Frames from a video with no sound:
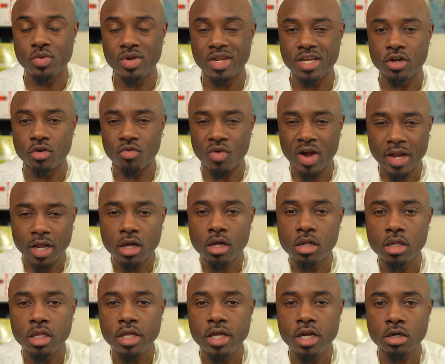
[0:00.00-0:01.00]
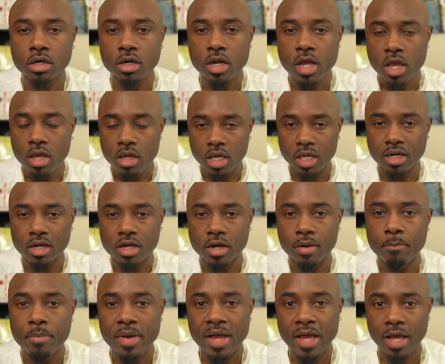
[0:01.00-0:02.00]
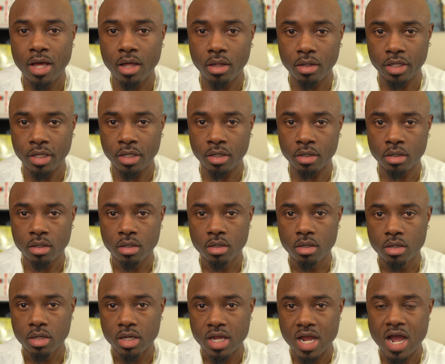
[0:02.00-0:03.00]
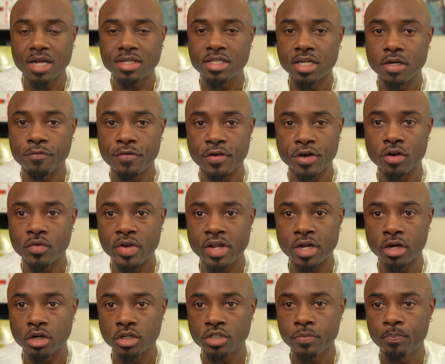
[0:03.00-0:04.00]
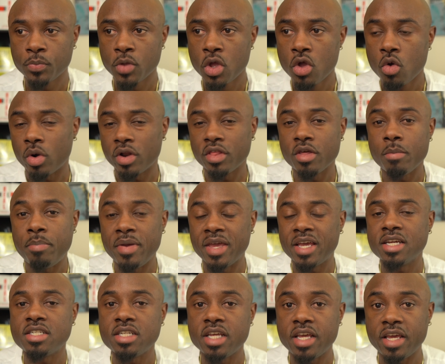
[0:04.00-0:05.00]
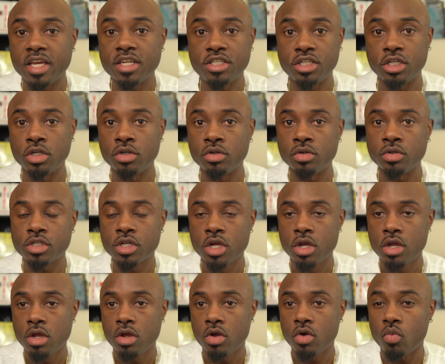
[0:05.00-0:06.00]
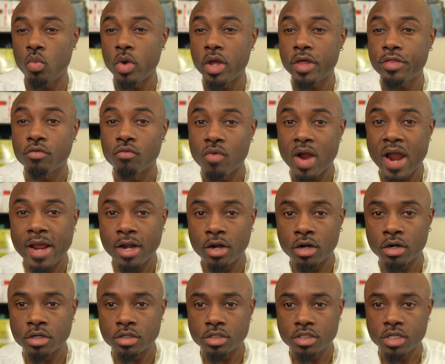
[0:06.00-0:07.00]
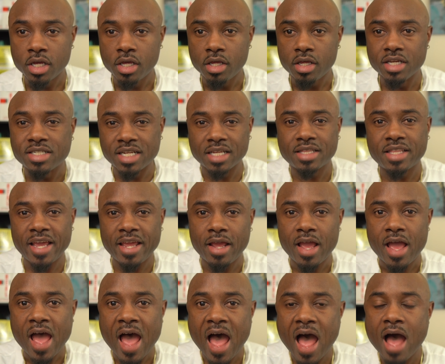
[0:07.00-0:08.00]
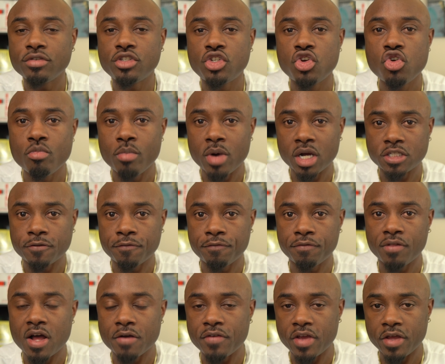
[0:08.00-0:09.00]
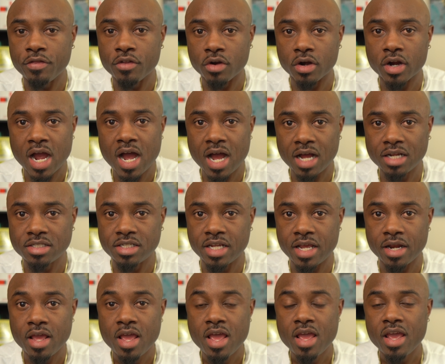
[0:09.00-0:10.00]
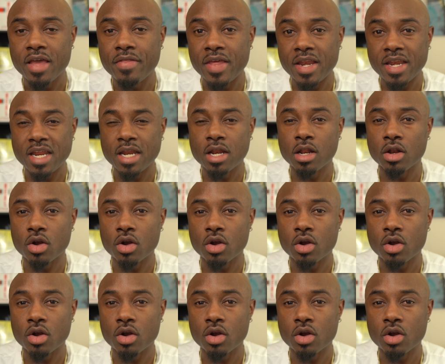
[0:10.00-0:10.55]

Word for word: need to write clear and compelling content for your readers. One of the biggest issues with writers is that they have too much fluff in their content and they need to